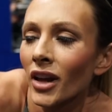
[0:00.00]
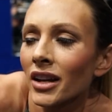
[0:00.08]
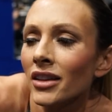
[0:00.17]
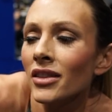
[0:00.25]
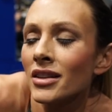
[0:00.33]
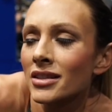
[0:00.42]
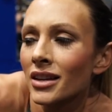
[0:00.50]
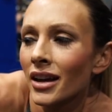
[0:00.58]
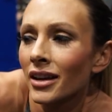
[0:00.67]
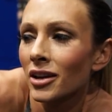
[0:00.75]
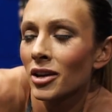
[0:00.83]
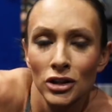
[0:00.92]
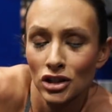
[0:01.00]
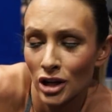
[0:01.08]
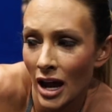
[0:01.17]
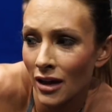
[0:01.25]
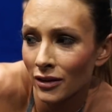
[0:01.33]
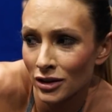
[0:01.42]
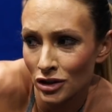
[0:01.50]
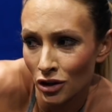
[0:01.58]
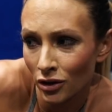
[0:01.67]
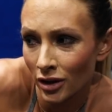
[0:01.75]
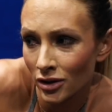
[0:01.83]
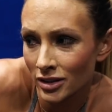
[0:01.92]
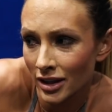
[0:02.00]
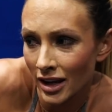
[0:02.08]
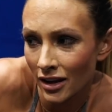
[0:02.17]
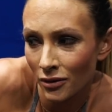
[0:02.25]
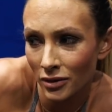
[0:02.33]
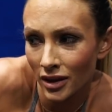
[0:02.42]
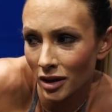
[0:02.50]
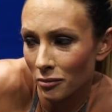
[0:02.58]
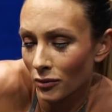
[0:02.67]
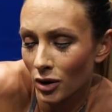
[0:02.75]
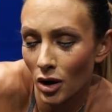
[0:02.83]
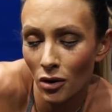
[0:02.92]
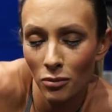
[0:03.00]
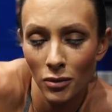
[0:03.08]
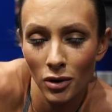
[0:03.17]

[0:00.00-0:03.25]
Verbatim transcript: I did this like challenge earlier today with like goat